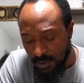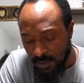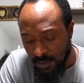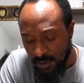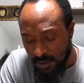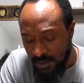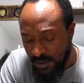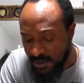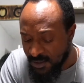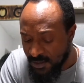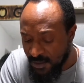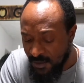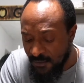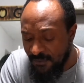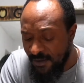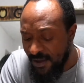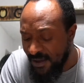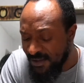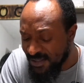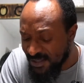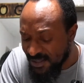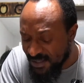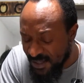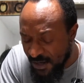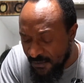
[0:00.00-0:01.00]
This stuff
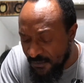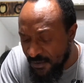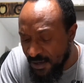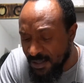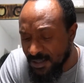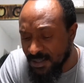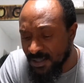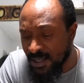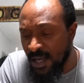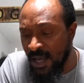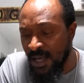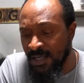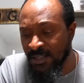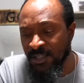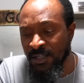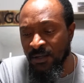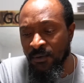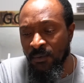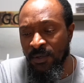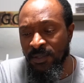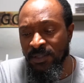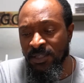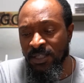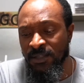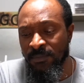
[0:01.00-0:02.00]
has serious
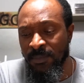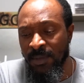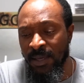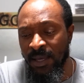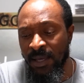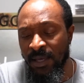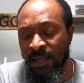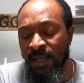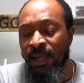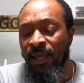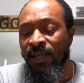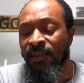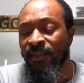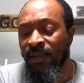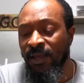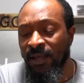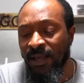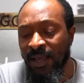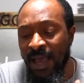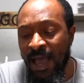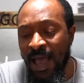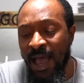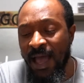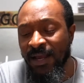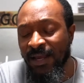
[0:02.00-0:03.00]
consequences, man.
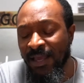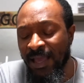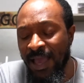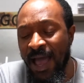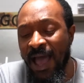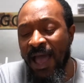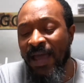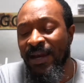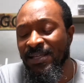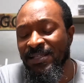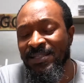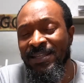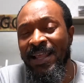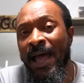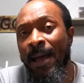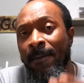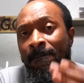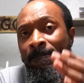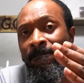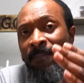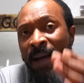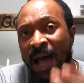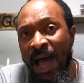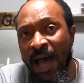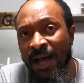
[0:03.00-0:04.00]
God is
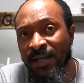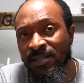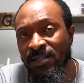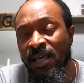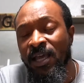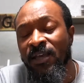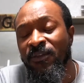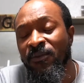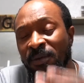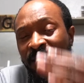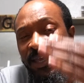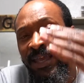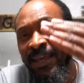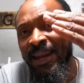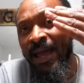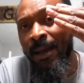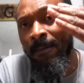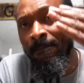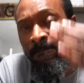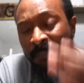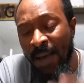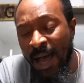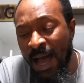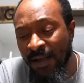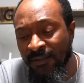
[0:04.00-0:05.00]
not mocked. You
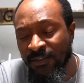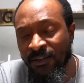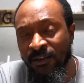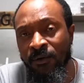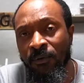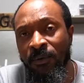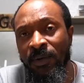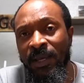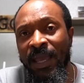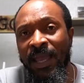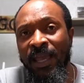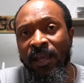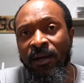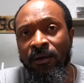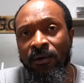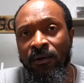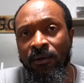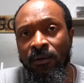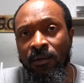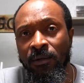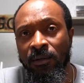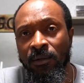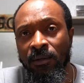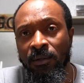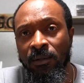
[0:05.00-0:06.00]
cannot mock the
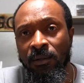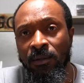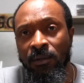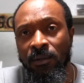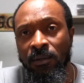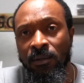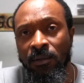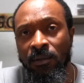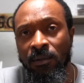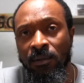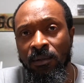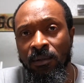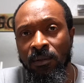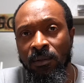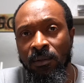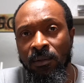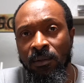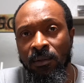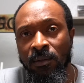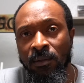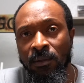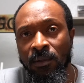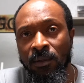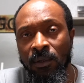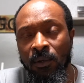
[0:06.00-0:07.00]
Creator.
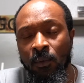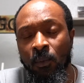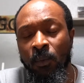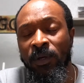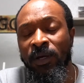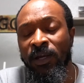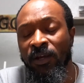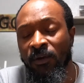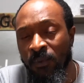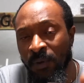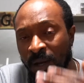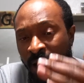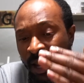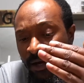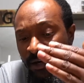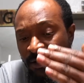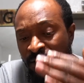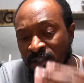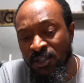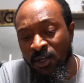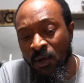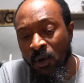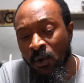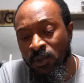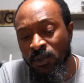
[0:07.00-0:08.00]
When the
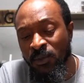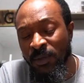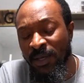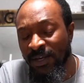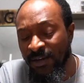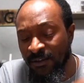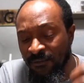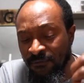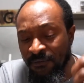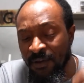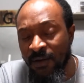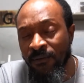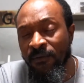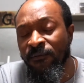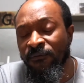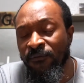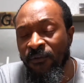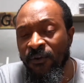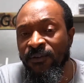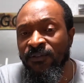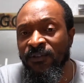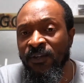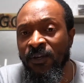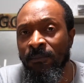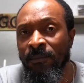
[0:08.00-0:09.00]
Creator told you in the very
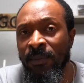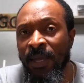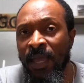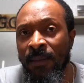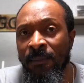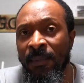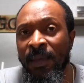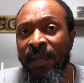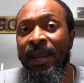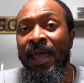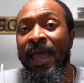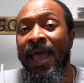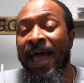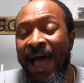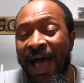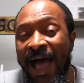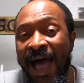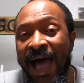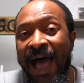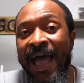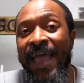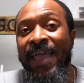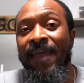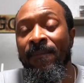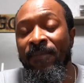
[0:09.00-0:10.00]
first commandment,
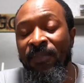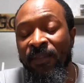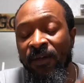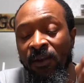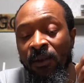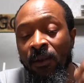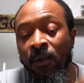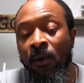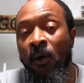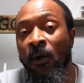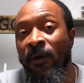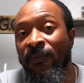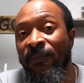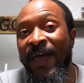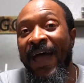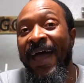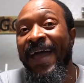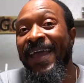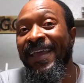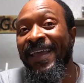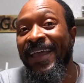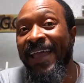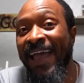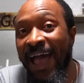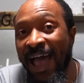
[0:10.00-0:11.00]
I am the Lord
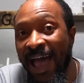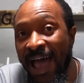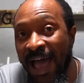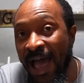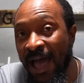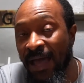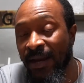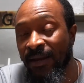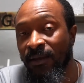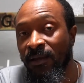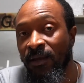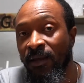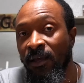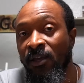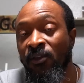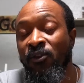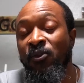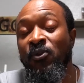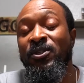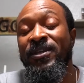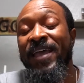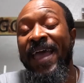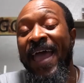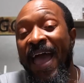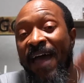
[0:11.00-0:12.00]
thy God.
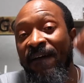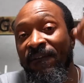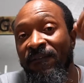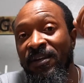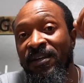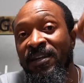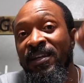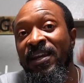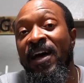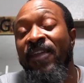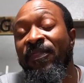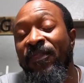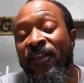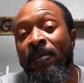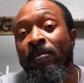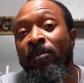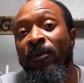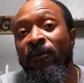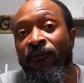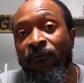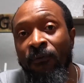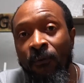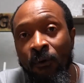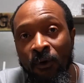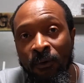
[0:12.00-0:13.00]
You should have nothing
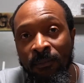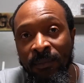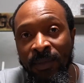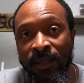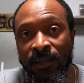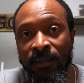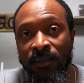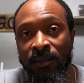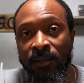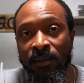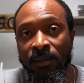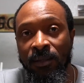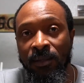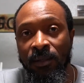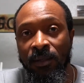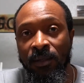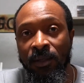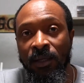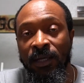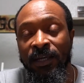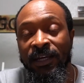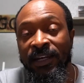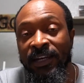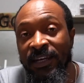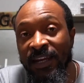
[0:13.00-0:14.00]
before me.
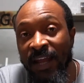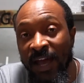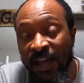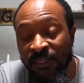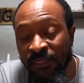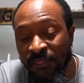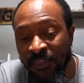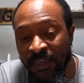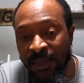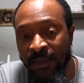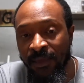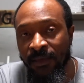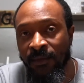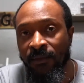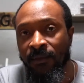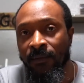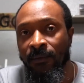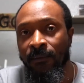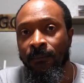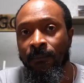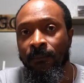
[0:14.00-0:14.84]
Nothing.